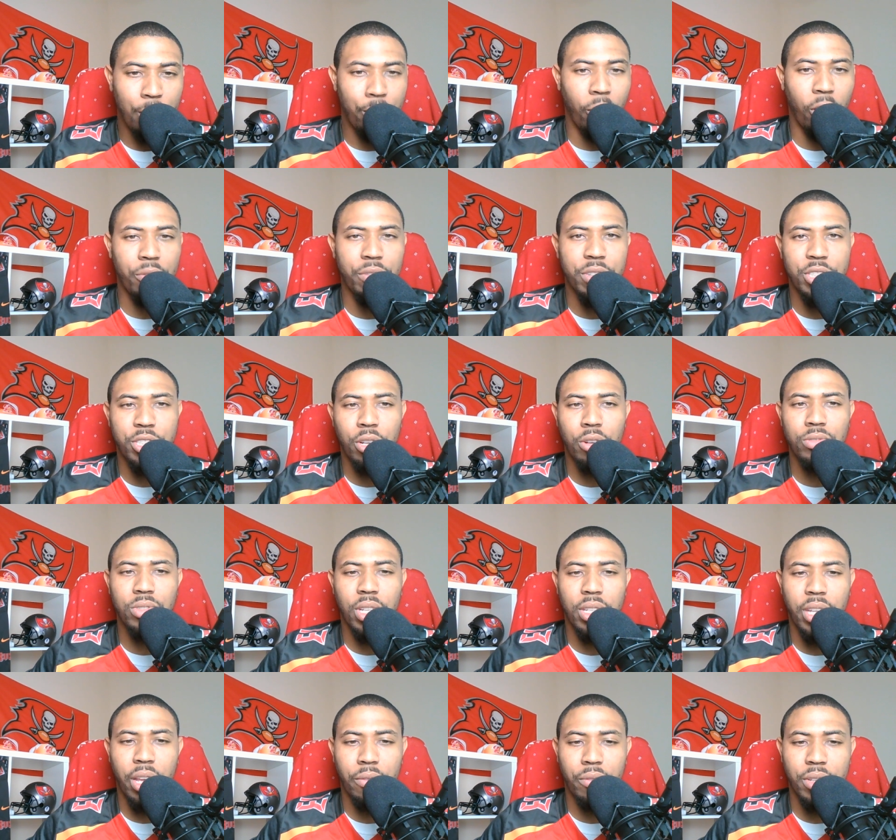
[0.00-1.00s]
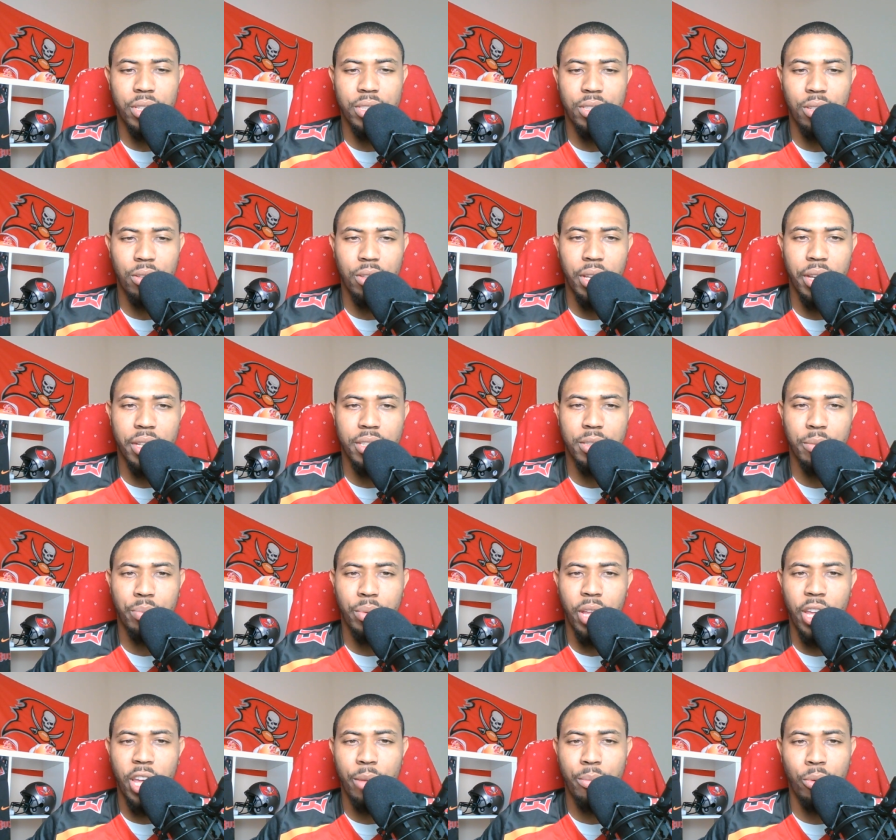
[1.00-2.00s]
Marvin Jones, I definitely still think it's a
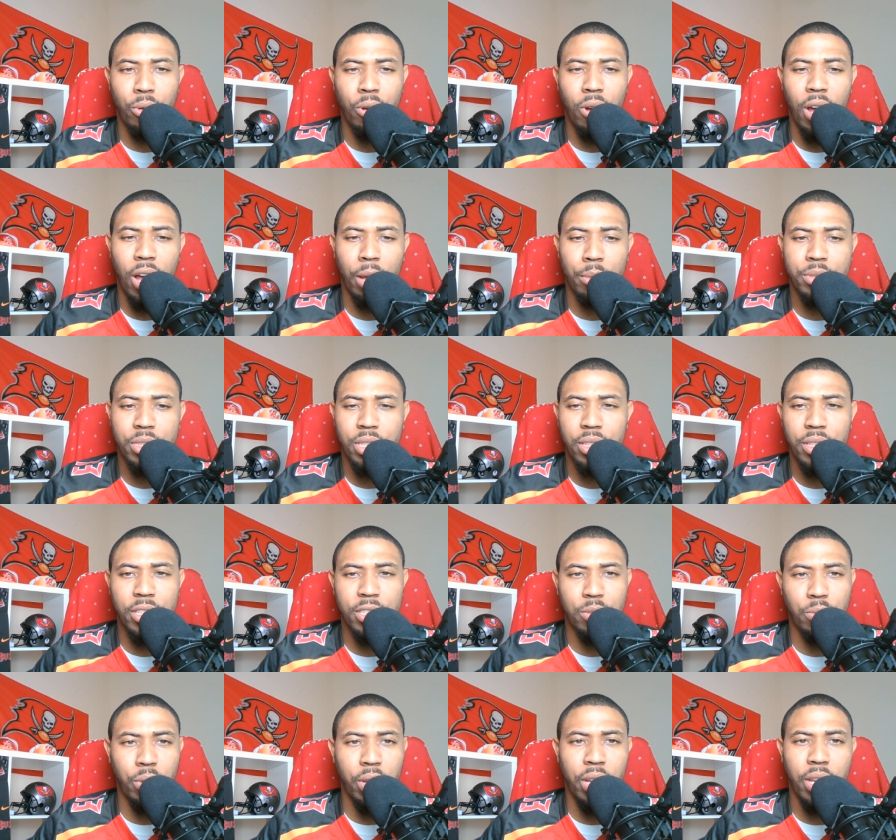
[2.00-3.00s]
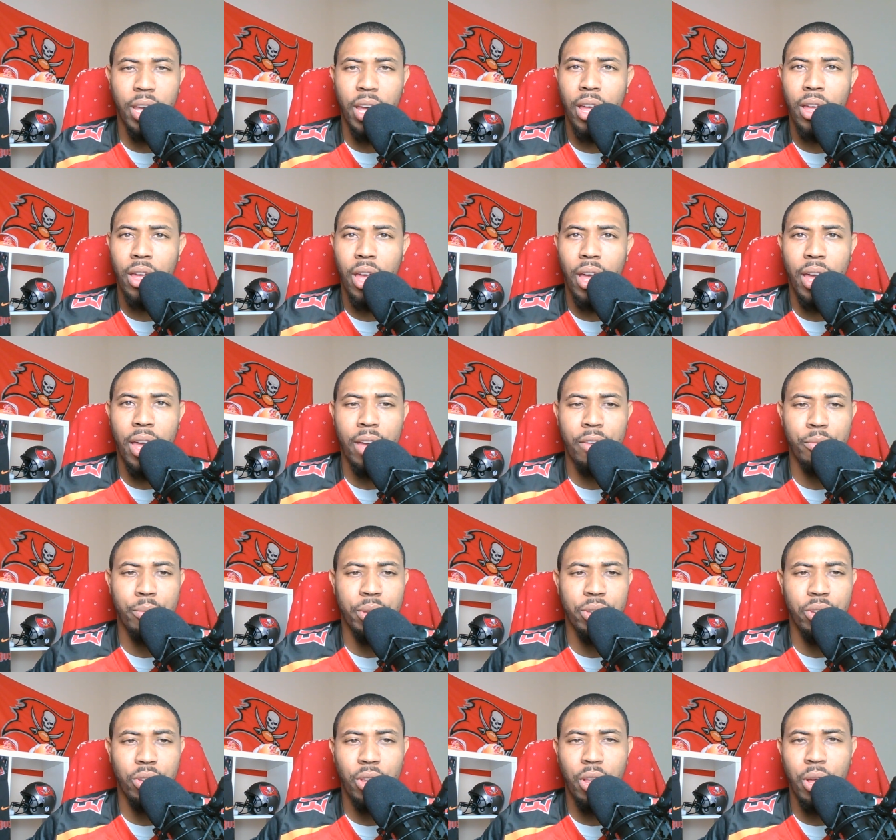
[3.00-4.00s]
playable option this week. I, I have him
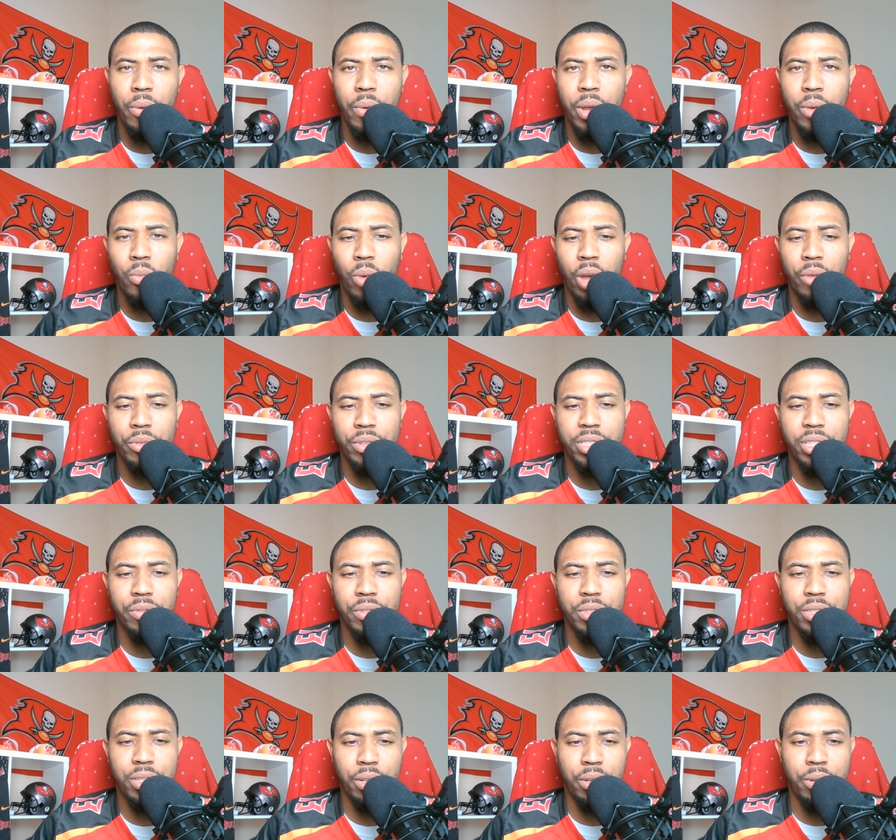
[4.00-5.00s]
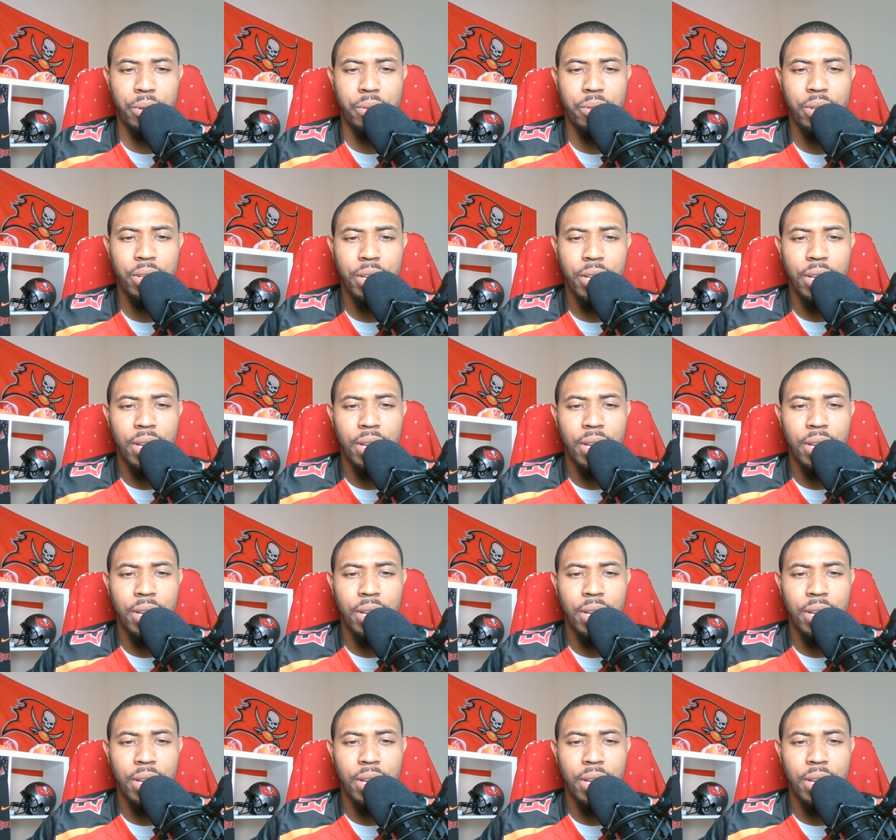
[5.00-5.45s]
at the low end wide receiver two.